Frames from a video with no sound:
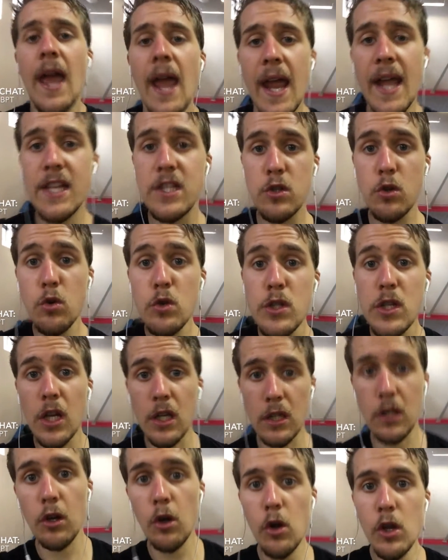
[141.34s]
It's good to
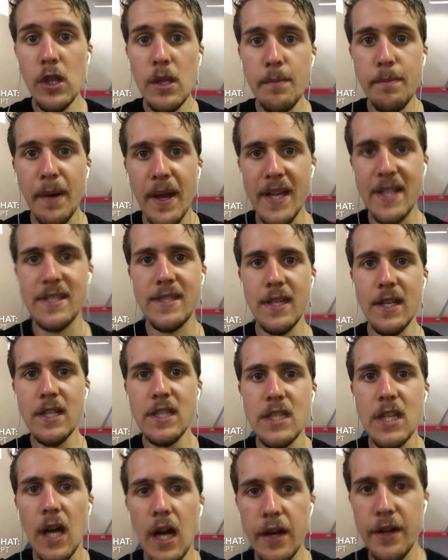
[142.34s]
learn the basics,
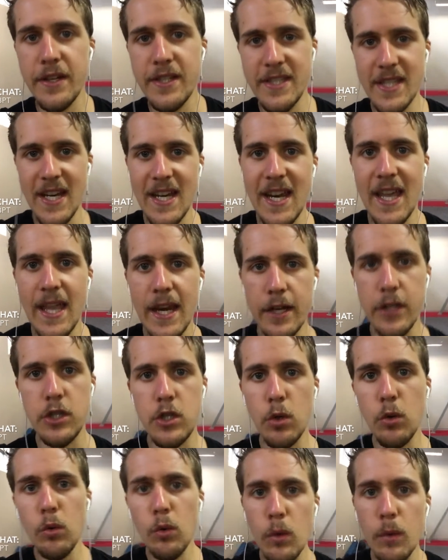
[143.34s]
to understand how to
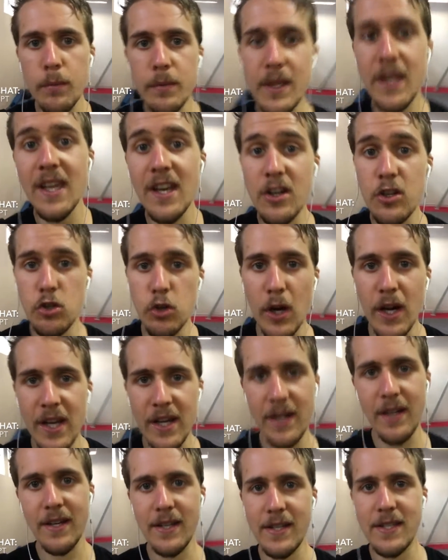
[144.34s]
do them, get a
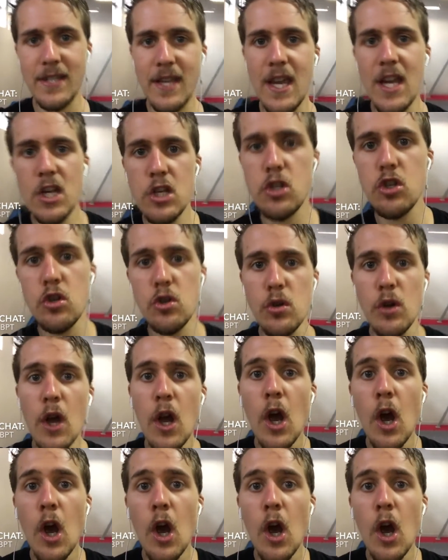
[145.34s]
trainer to teach you,